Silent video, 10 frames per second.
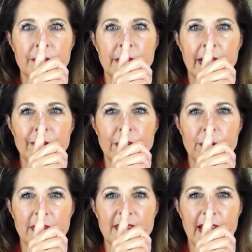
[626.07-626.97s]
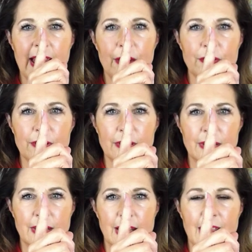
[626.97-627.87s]
And focus out.
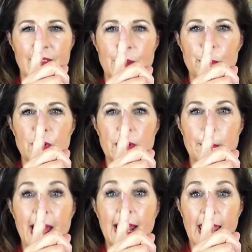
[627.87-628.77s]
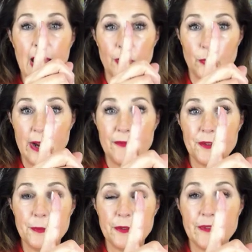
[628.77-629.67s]
And then move it back out away
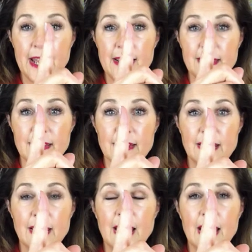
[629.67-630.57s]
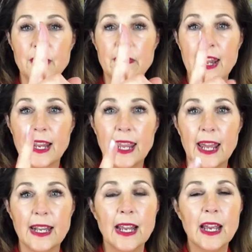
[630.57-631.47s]
from your face and do that
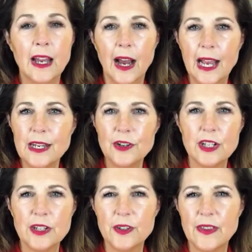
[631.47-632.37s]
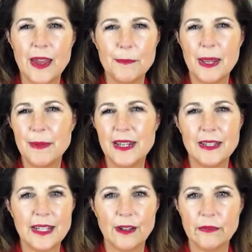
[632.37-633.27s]
again. I usually do that maybe
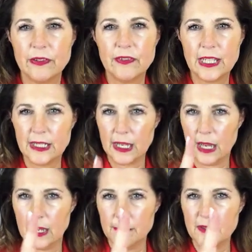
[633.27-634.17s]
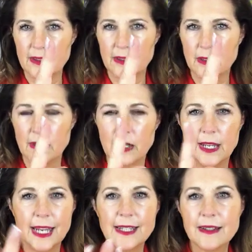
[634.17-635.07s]
ten or fifteen times.
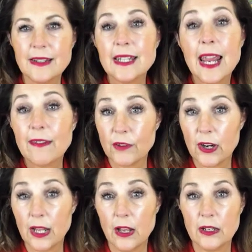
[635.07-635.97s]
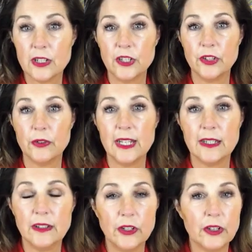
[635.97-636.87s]
It doesn't take very long to do
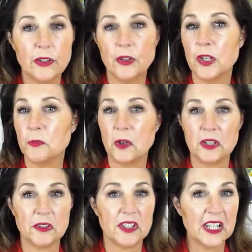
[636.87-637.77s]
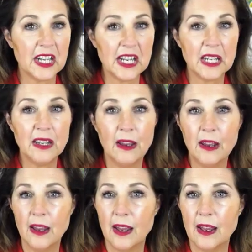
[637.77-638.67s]
it. You can do it while you're sitting.
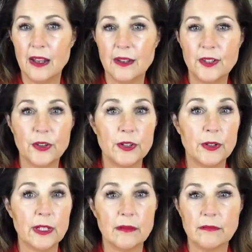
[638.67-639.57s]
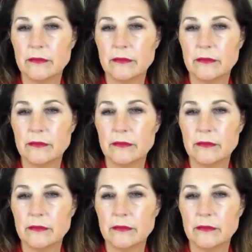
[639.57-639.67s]
Uh, you can do it,